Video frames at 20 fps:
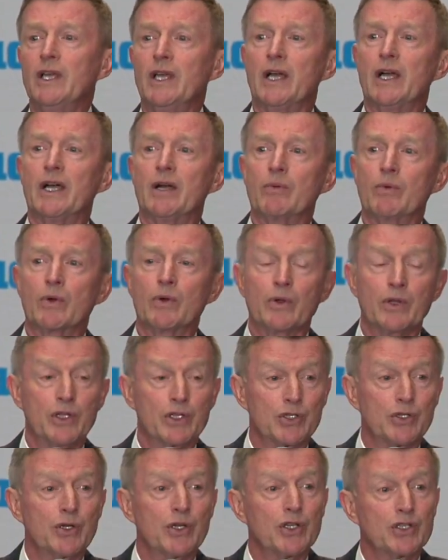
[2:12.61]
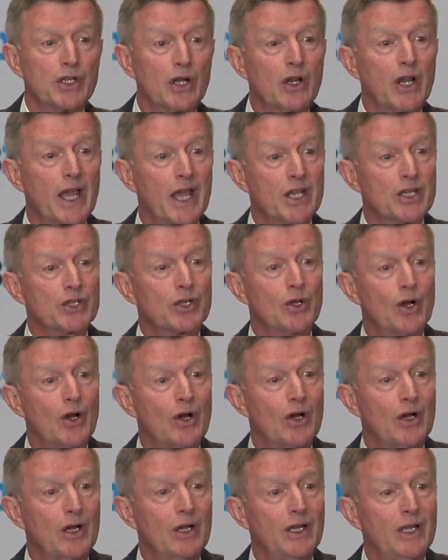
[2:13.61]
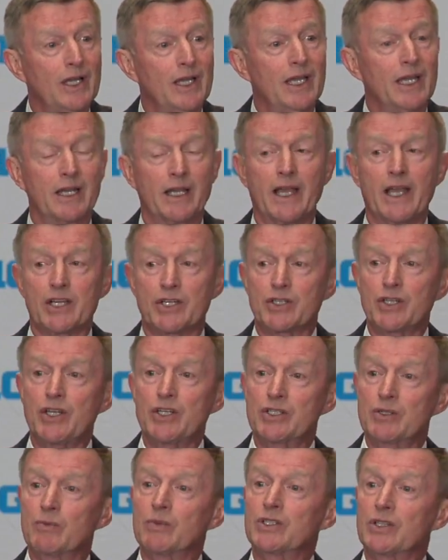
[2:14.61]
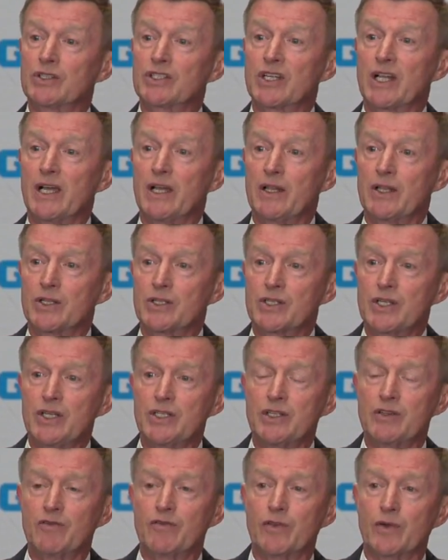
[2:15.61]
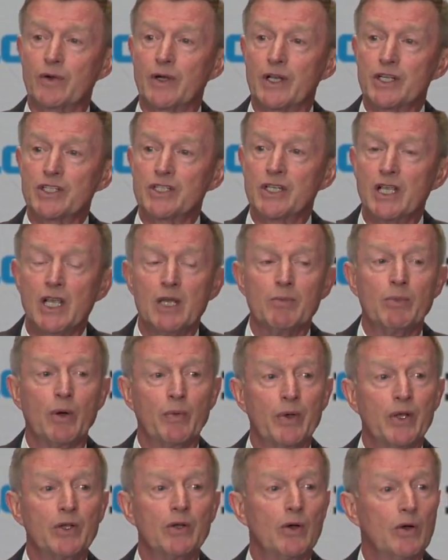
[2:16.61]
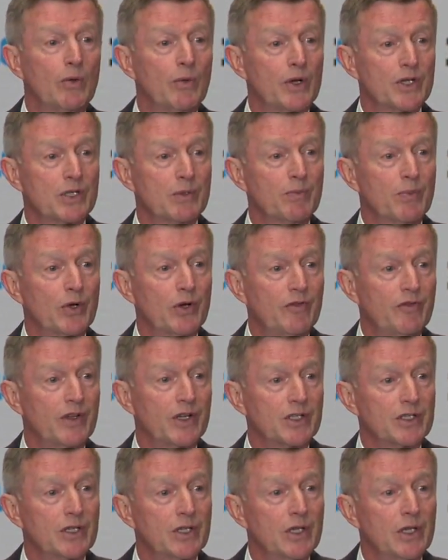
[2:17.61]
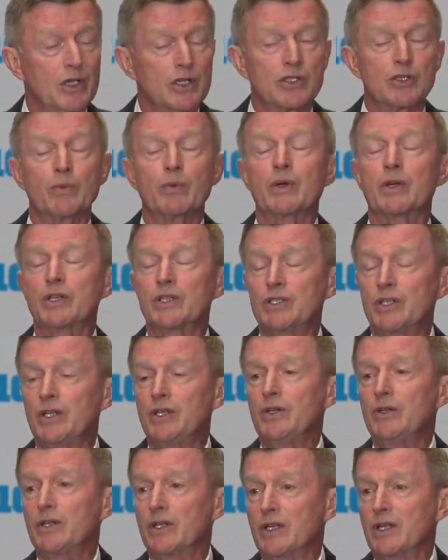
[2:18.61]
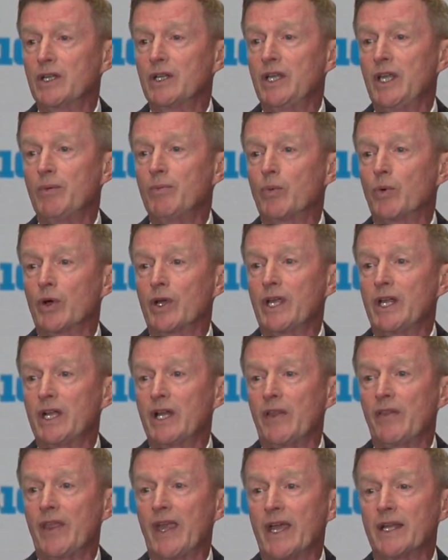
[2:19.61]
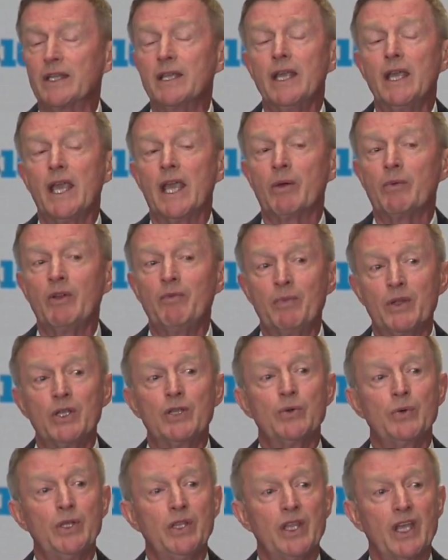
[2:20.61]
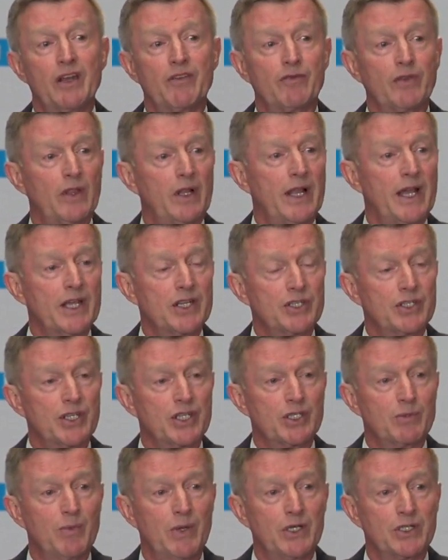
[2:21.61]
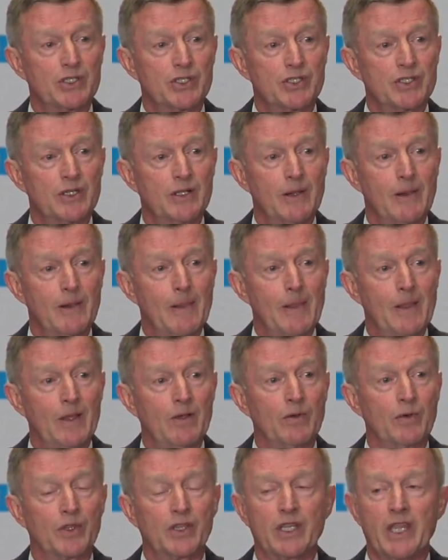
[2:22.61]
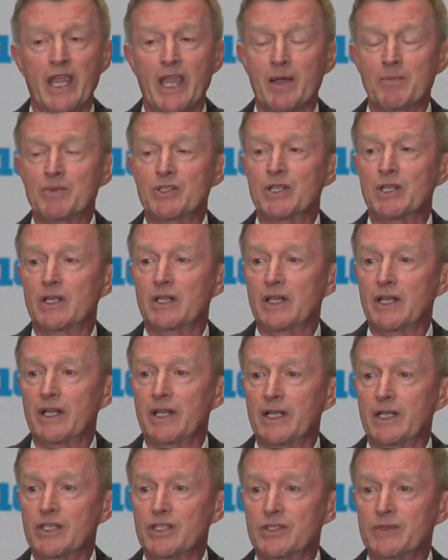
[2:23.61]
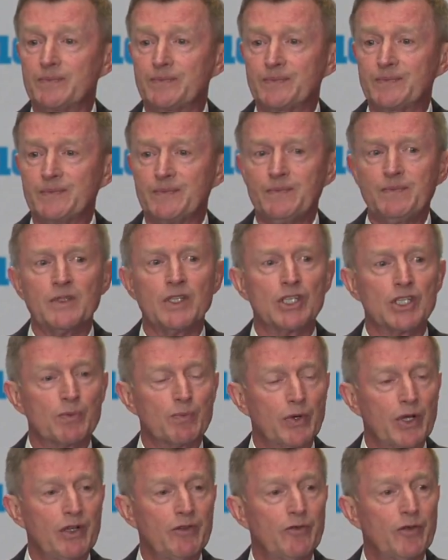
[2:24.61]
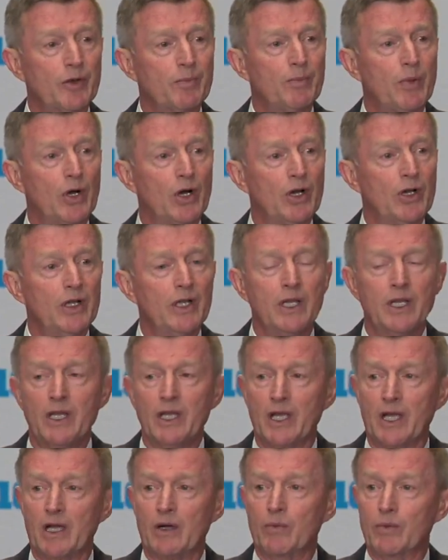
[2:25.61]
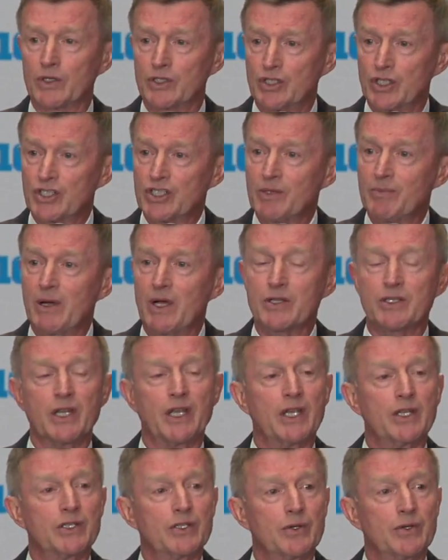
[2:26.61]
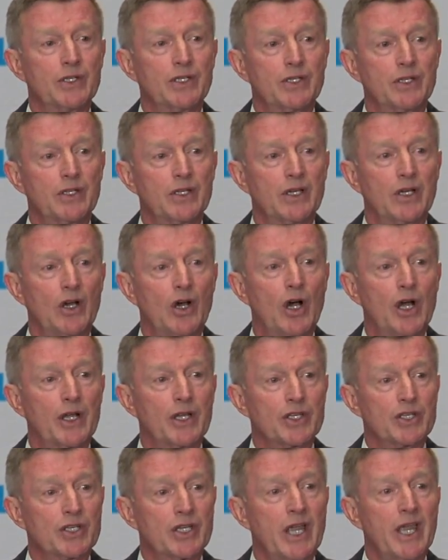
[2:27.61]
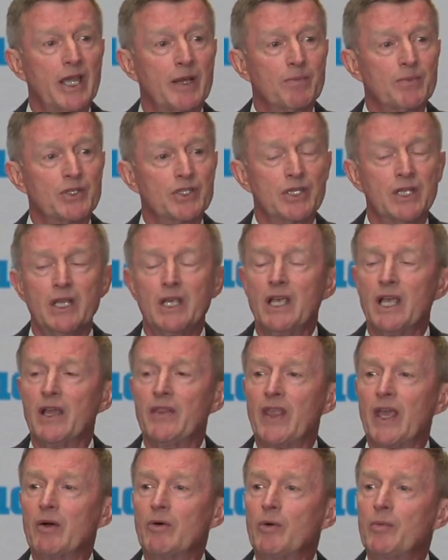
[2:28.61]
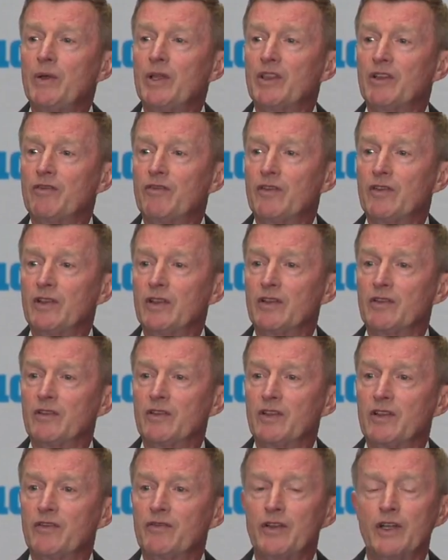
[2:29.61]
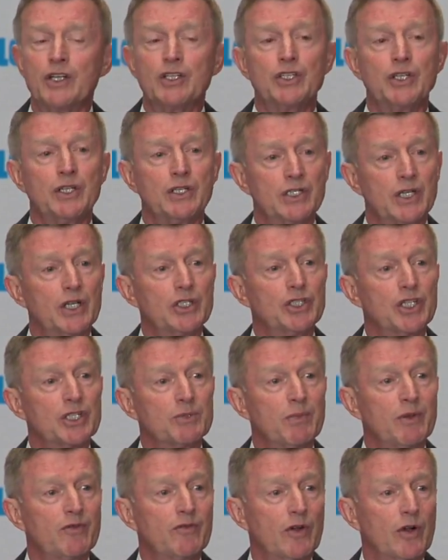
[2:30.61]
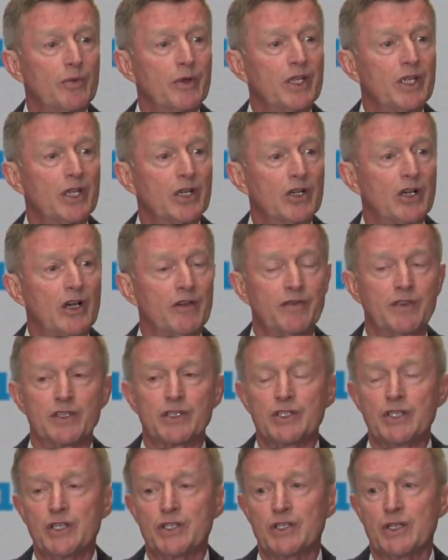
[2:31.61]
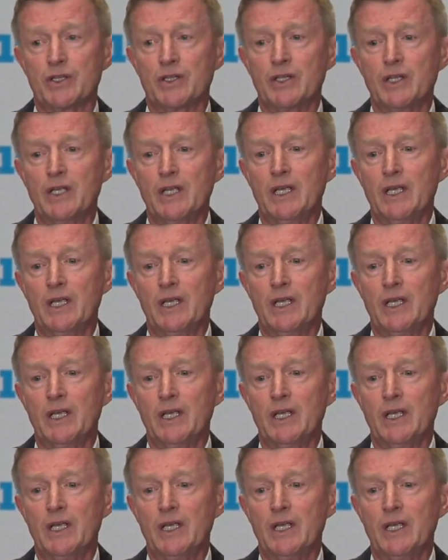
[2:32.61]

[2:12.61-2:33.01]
Uh, we're only as good as our last call, and last season was a solid season for us, but we know it wasn't perfect. So we'll continue to keep working on that, and we've been doing that for the last six months with camps and clinics spring football. Uh, we're just about to enter into the August camps, and that will be the, the, the finishing touches before we kick off the season.